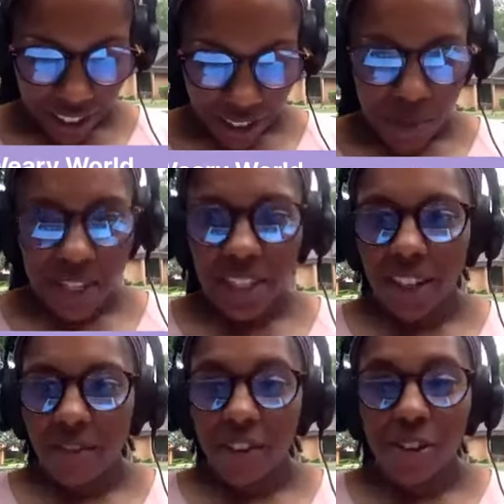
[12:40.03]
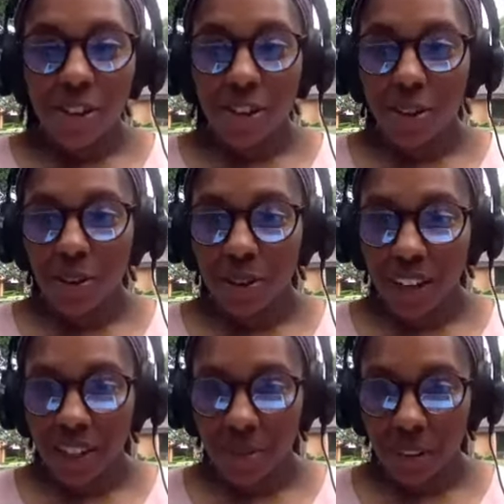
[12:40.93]
I'm going to sing verse 2
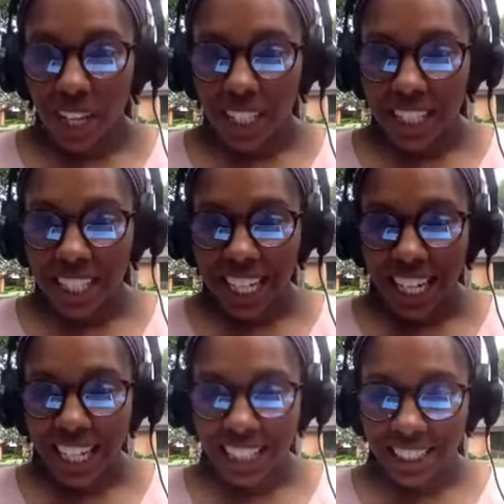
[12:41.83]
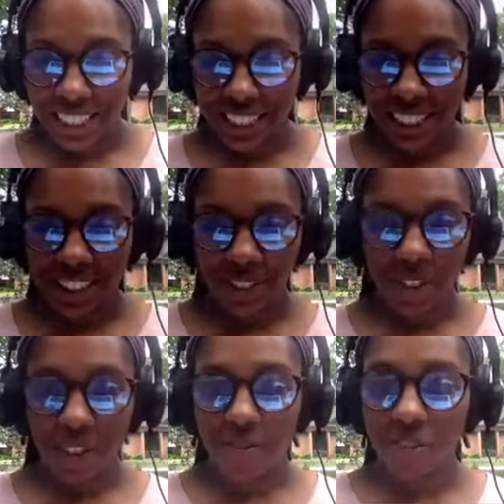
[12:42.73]
as we end today. We
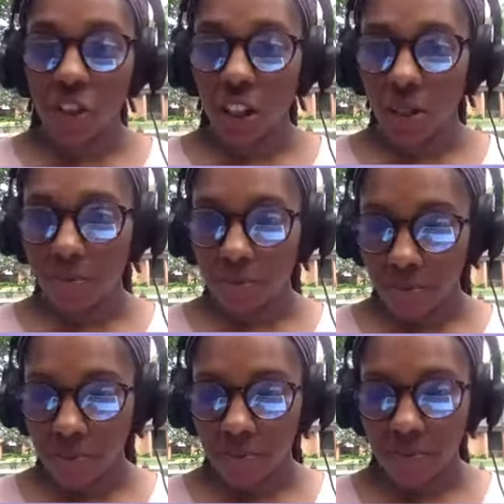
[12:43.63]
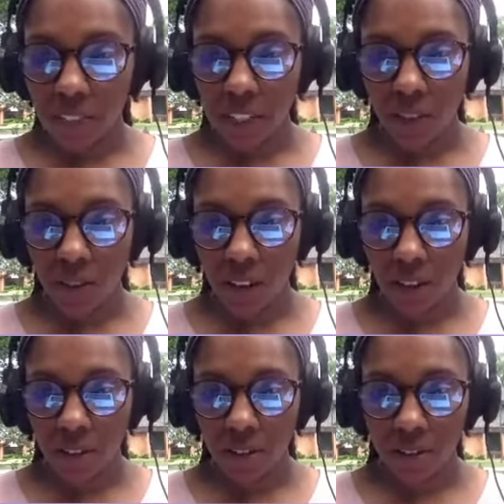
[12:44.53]
have Jim. Thank you,
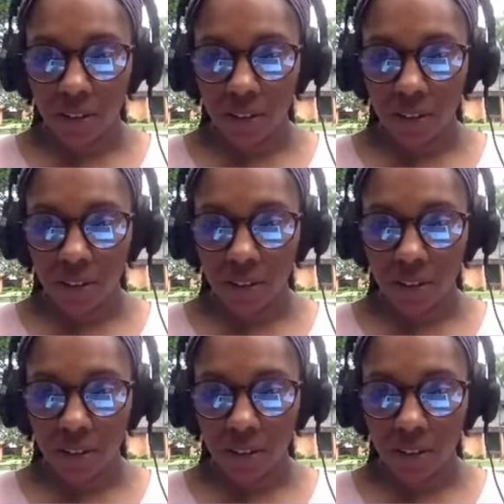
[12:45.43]
Gail.